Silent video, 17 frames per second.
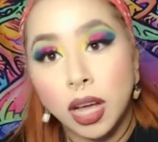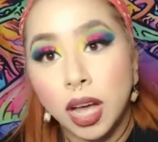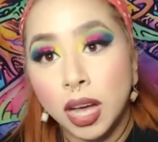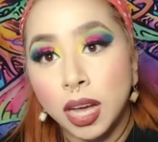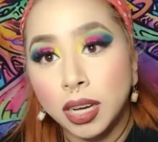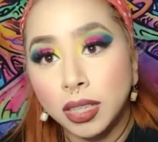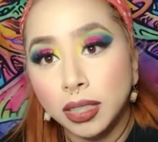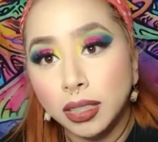
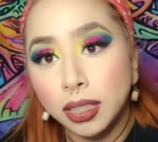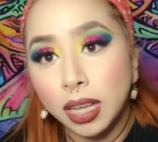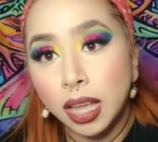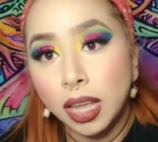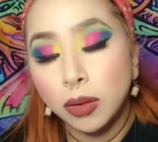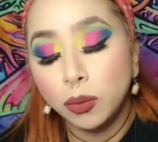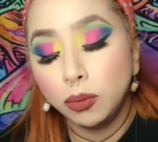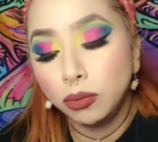Uh,
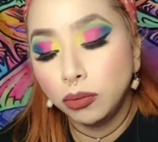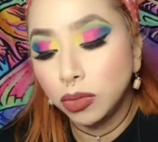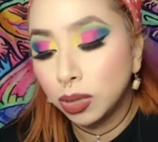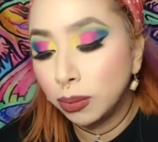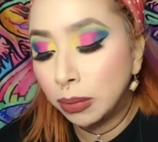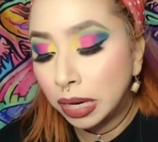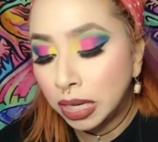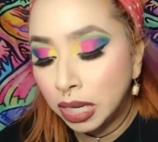it,
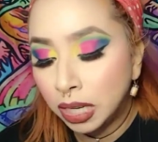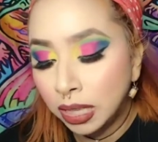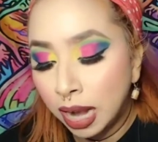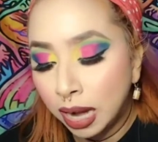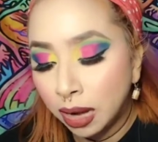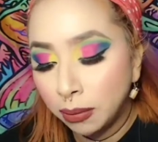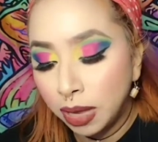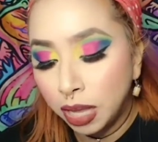the money
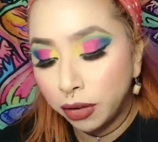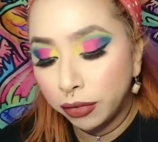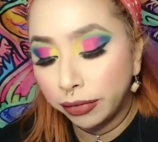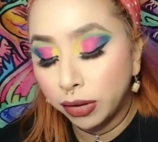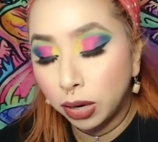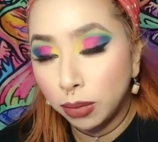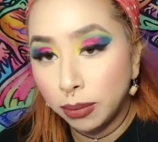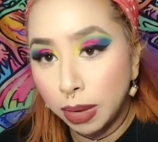that I make
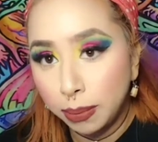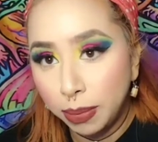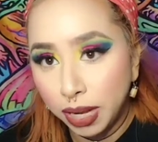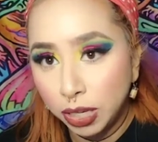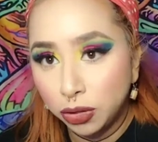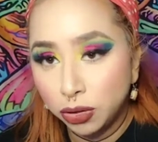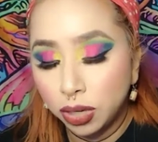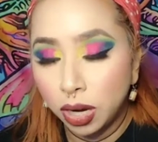from my
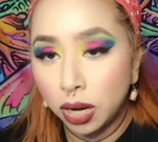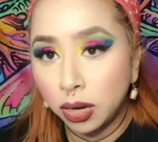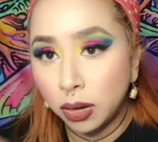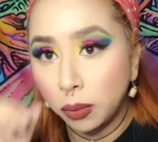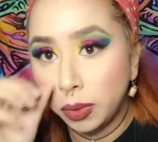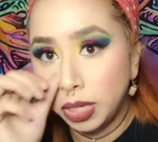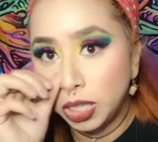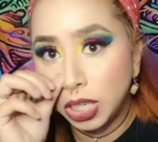
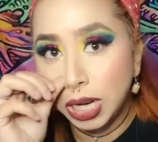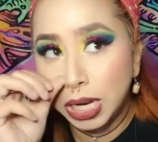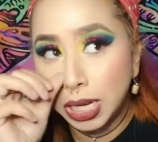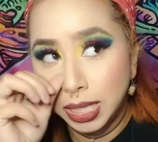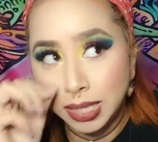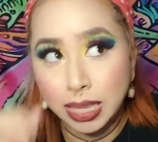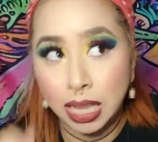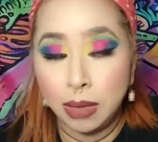Patreon, which it
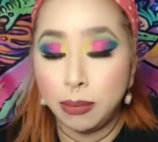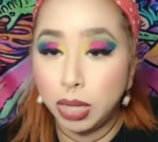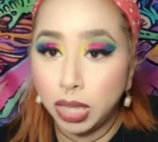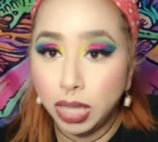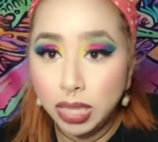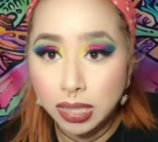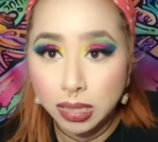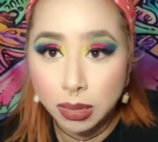is a
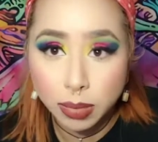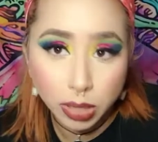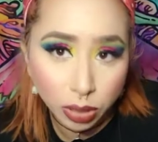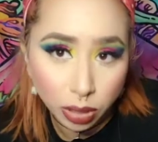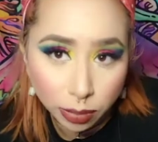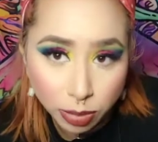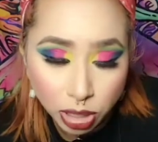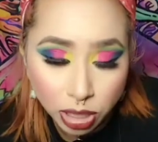monthly
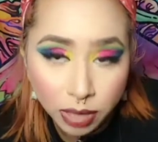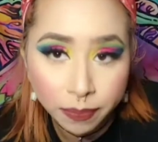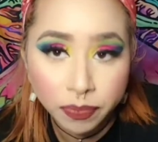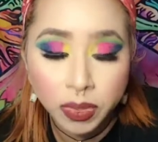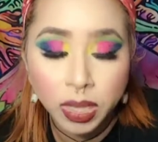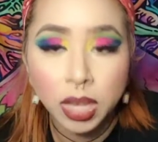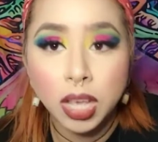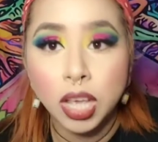
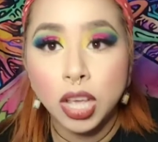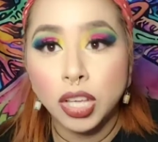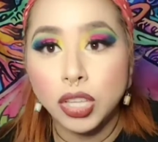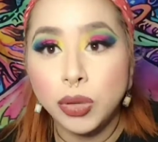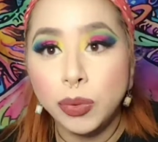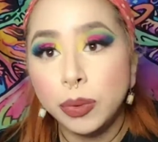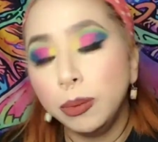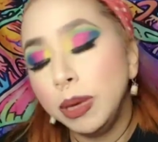subscription,
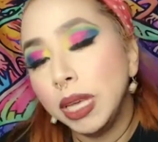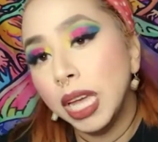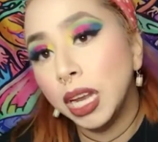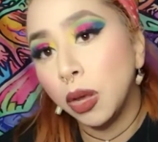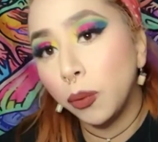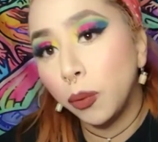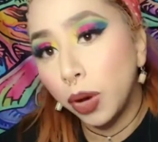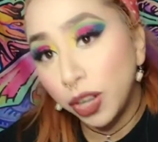you will be
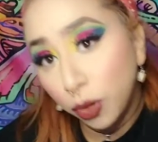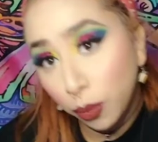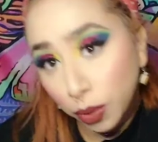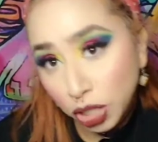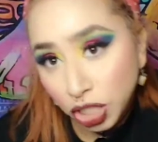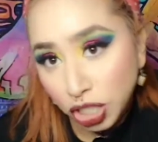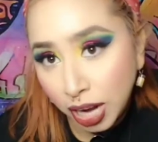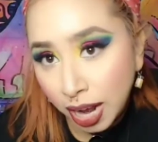getting
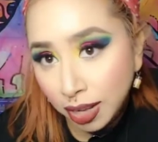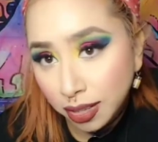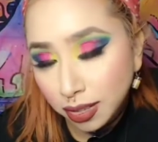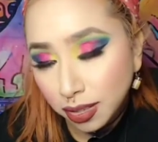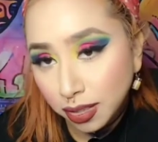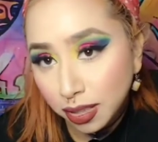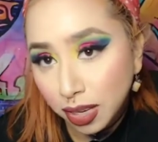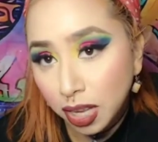one-on-one -on -one
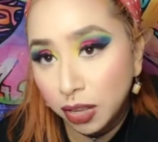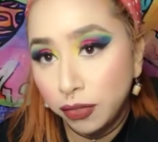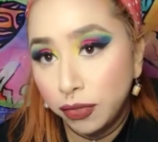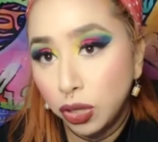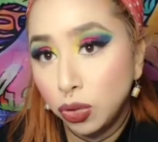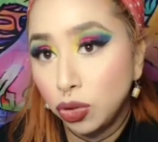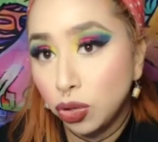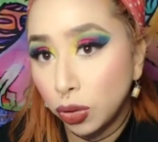chats. If
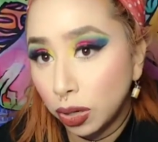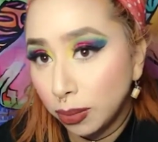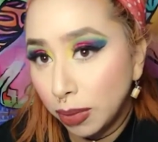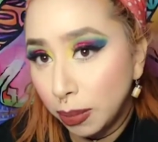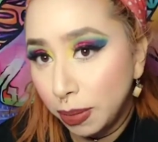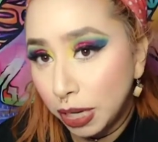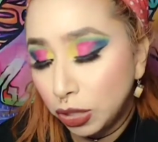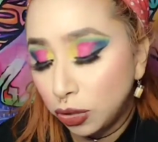you join
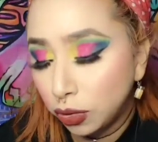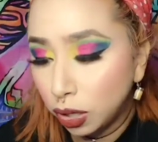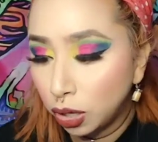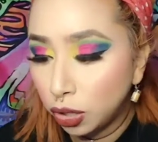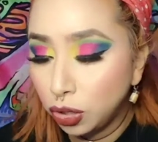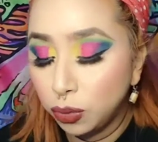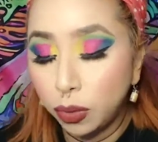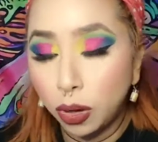my
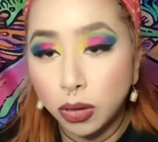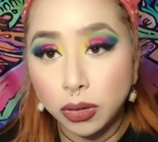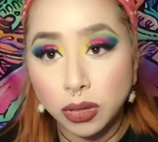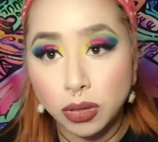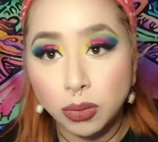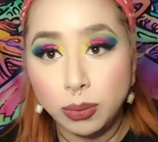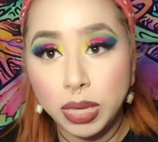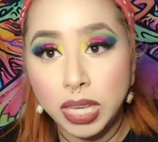Patreon, you will
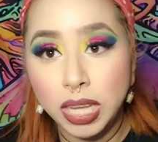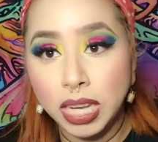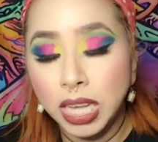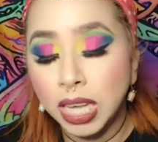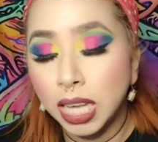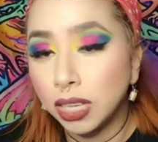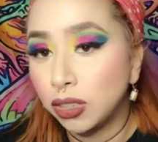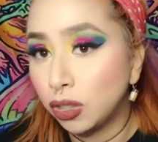also be
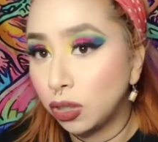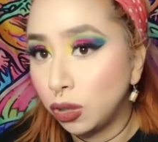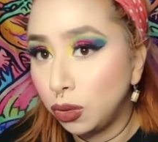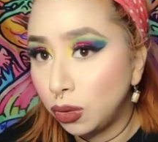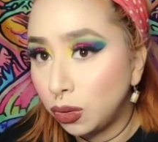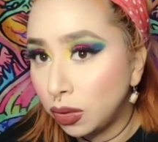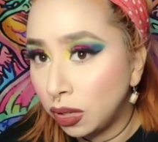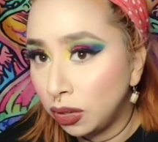getting
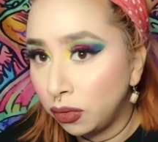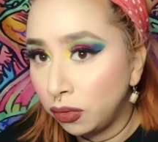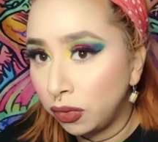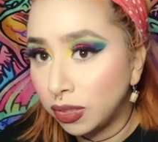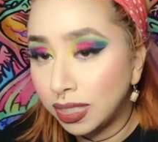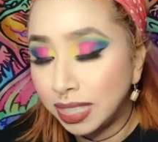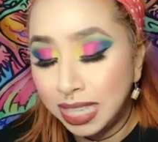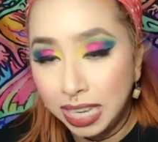exclusive
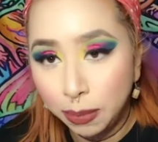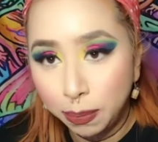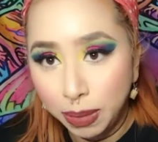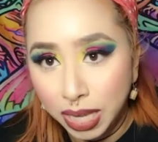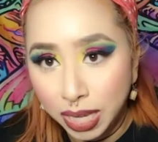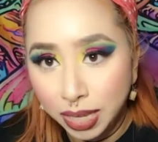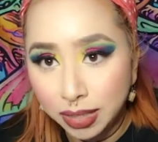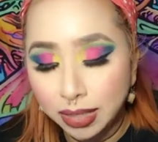sneak
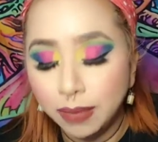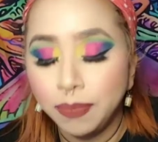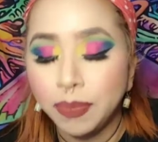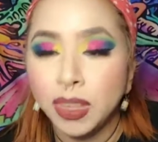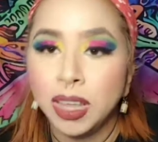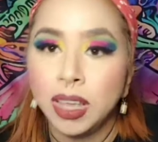peeks.